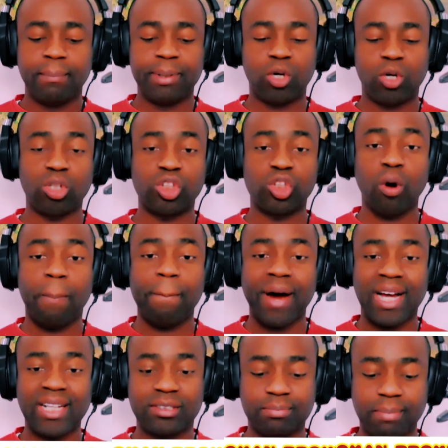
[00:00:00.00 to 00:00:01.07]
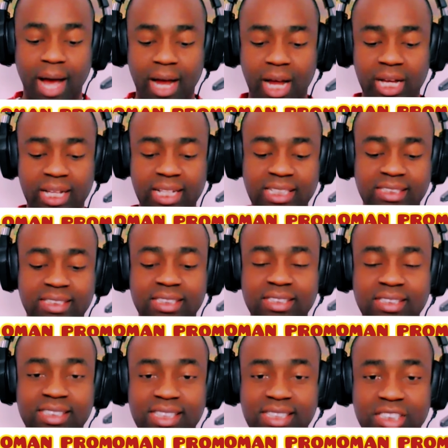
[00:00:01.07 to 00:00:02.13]
Because your pass mark is
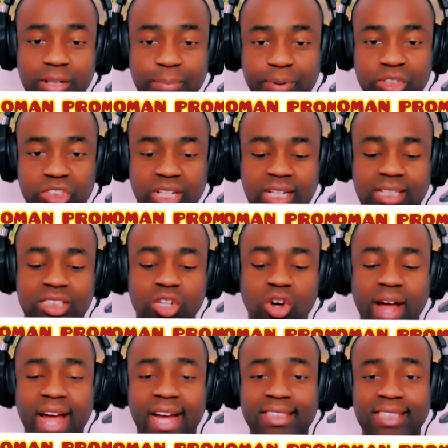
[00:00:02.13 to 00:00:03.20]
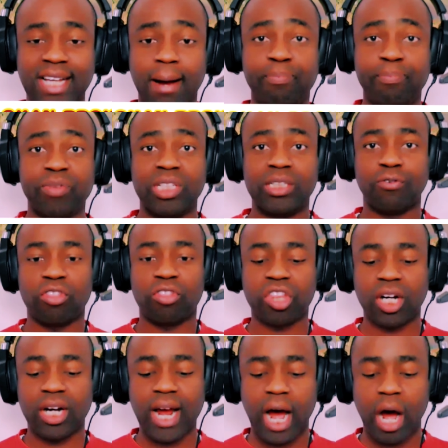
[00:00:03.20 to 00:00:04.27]
60%. Your exam is for
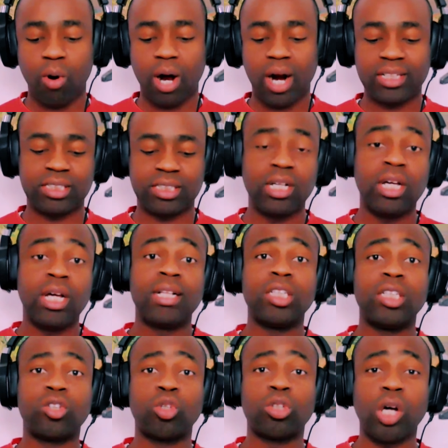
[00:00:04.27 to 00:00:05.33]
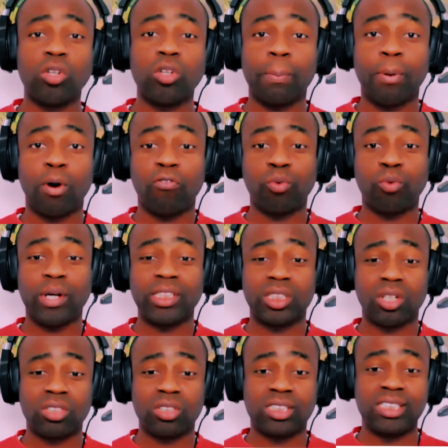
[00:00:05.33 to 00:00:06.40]
3 hours. The total number of
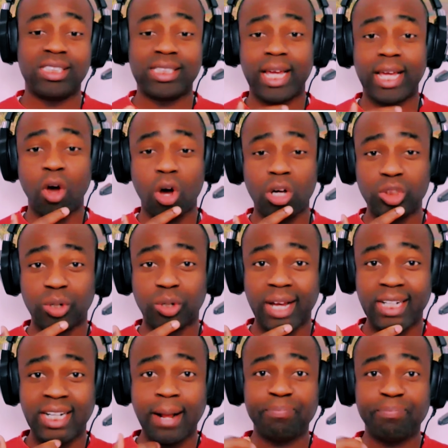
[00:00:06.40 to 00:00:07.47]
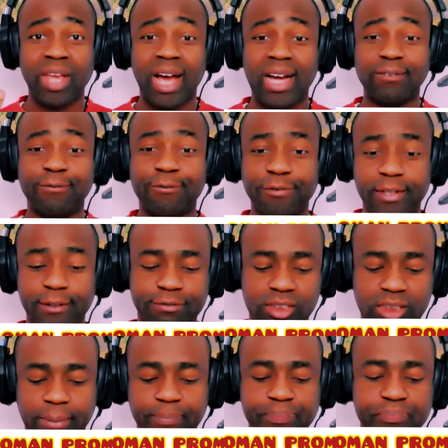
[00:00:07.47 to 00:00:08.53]
questions is
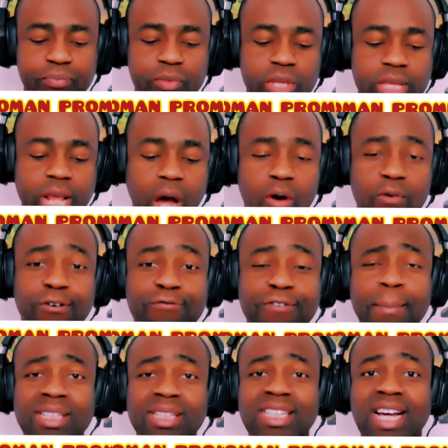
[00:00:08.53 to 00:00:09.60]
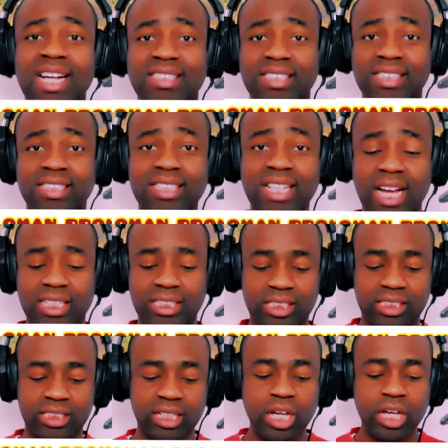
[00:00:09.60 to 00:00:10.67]
150. Now, for pharmacy
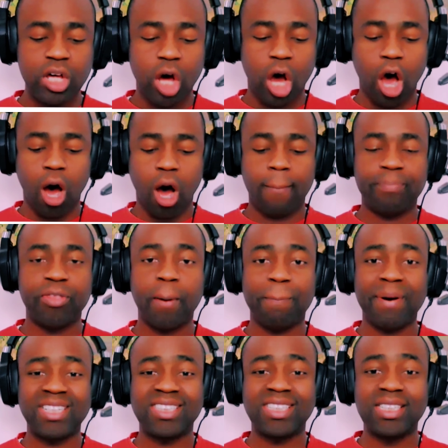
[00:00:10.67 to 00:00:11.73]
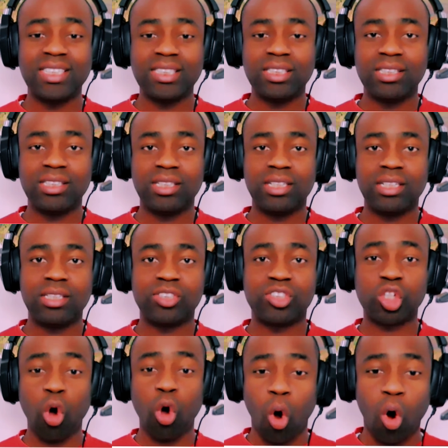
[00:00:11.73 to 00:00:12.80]
assistants, the passing
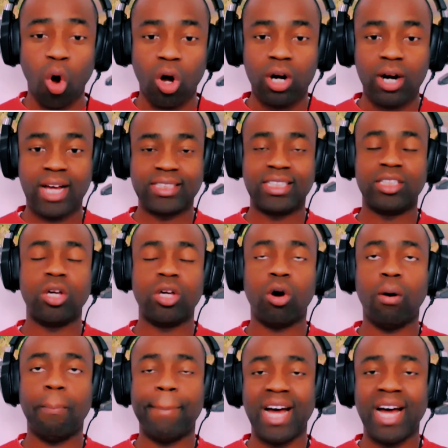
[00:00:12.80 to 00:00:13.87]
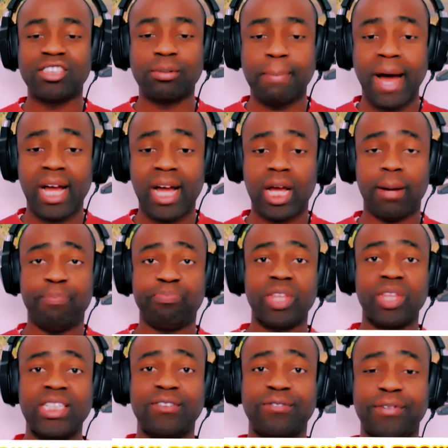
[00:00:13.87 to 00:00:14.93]
score, as in your pass mark,
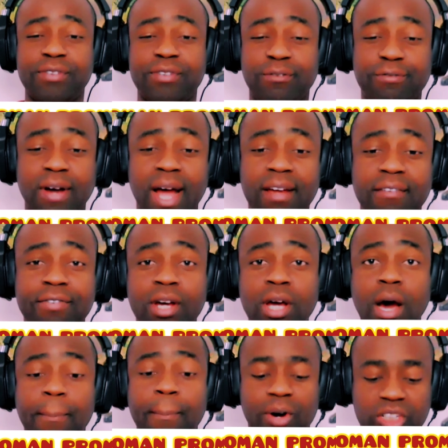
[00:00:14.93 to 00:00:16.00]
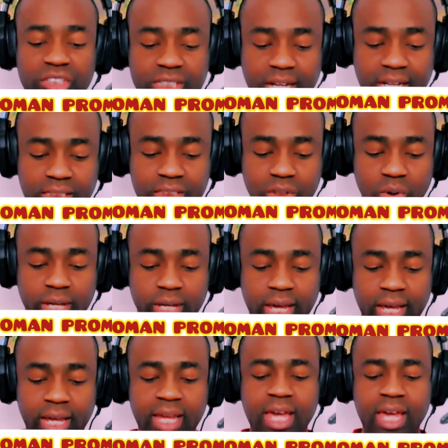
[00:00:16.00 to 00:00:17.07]
is 55%,
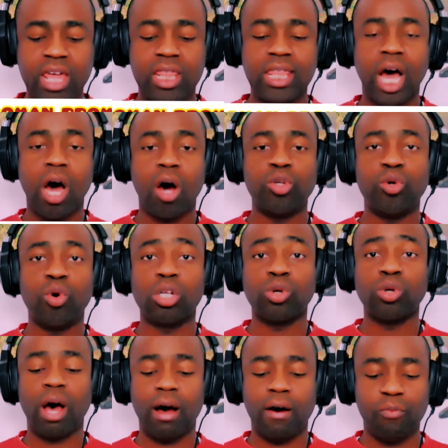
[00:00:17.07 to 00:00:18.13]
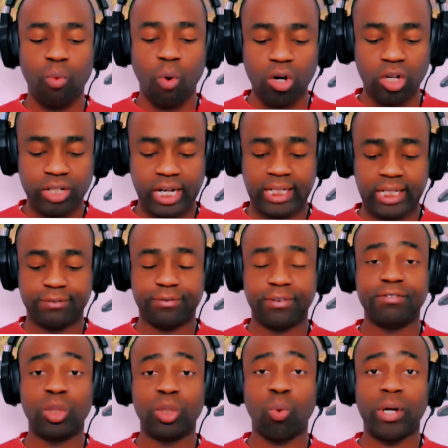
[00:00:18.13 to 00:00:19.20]
okay? Now, you also have
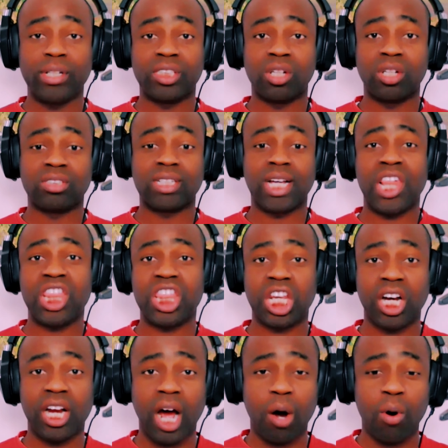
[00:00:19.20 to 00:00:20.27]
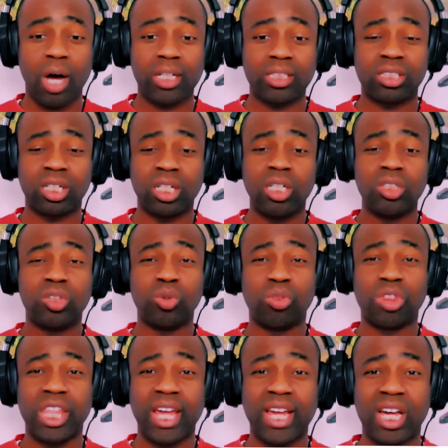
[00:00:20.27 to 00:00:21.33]
150 questions and 3 hours
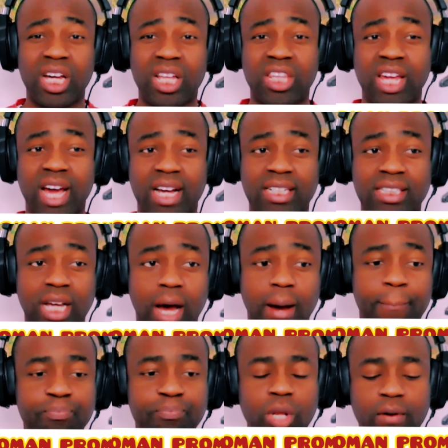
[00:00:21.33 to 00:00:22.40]
to take the exam.